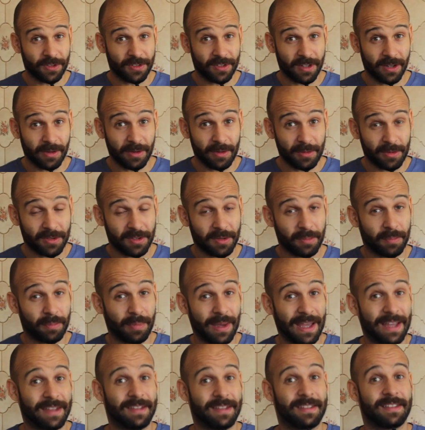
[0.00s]
So it was the
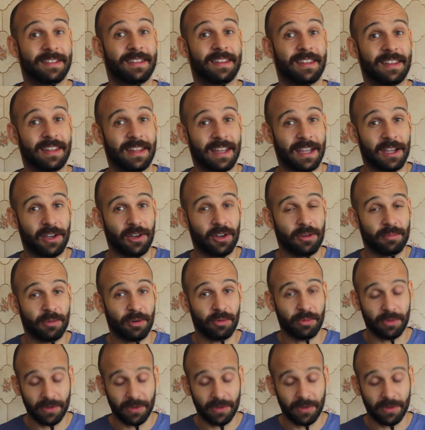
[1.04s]
best that they could come up